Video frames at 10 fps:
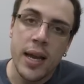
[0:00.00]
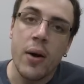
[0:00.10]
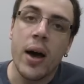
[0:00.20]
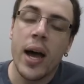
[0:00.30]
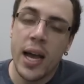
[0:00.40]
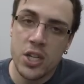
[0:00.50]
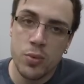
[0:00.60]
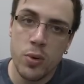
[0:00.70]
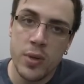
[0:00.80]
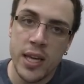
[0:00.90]
Now, our
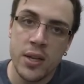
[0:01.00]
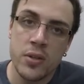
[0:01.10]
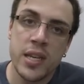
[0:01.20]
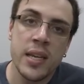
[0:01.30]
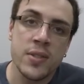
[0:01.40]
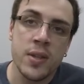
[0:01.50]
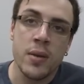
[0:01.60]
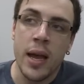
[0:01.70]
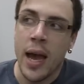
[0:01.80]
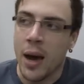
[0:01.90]
actual yield is
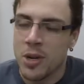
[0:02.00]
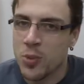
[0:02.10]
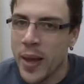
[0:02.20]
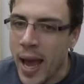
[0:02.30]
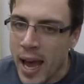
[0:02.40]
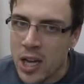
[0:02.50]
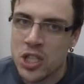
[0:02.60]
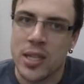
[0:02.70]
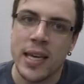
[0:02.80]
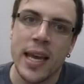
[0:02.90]
how much we
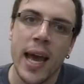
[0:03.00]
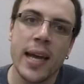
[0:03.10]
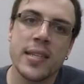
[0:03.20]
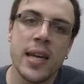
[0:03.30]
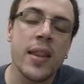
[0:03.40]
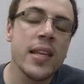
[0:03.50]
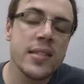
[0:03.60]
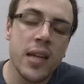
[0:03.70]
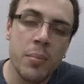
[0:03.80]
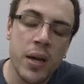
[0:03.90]
actually get. And
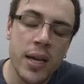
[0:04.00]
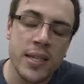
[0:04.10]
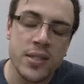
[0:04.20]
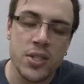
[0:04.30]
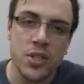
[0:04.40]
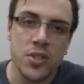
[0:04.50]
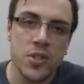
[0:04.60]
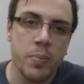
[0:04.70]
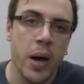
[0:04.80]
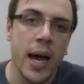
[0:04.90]
this number is
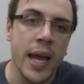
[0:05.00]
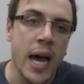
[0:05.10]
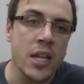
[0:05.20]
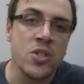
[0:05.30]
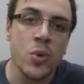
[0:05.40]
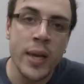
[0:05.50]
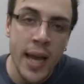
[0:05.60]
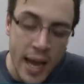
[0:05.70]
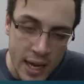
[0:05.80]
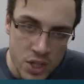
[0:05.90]
deduced by
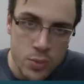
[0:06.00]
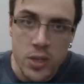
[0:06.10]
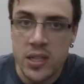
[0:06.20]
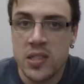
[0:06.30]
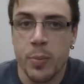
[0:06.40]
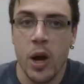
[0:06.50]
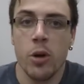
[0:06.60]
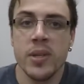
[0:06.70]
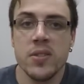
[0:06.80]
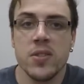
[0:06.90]
doing actual
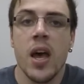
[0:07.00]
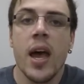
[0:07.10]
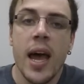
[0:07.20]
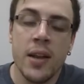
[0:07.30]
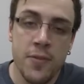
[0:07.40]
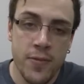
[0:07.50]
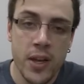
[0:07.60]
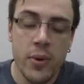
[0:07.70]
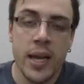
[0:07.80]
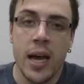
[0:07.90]
experiments and
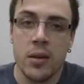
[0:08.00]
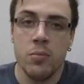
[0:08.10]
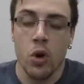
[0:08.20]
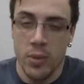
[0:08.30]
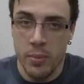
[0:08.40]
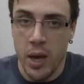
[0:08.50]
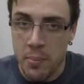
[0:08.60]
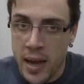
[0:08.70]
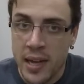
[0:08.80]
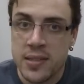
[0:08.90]
figuring out, normally by
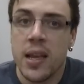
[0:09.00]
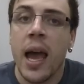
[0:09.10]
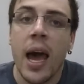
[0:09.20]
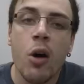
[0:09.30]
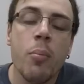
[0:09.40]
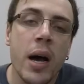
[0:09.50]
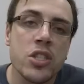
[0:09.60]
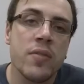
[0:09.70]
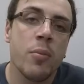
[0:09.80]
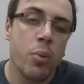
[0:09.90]
mass, how
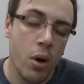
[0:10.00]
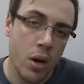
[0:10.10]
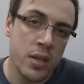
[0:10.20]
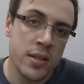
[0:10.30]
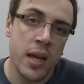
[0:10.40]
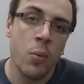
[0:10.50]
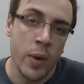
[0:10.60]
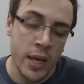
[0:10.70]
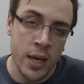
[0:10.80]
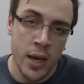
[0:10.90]
much of a product that
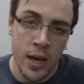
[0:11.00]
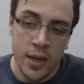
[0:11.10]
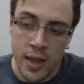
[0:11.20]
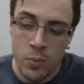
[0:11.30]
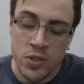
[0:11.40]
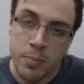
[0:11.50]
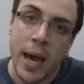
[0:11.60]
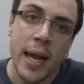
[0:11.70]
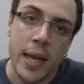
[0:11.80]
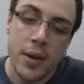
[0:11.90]
was
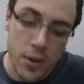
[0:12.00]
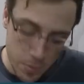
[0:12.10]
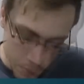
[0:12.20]
made.